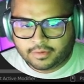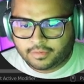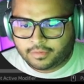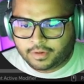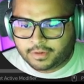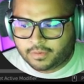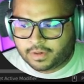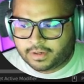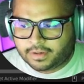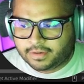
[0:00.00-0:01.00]
we're gonna
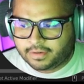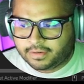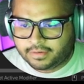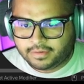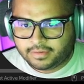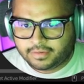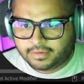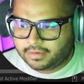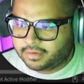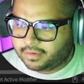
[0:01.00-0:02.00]
wanna
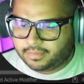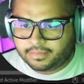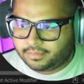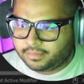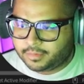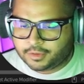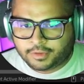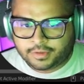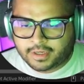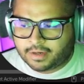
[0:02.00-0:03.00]
turn
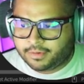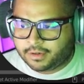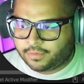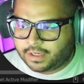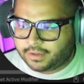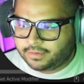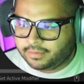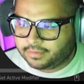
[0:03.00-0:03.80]
the camera around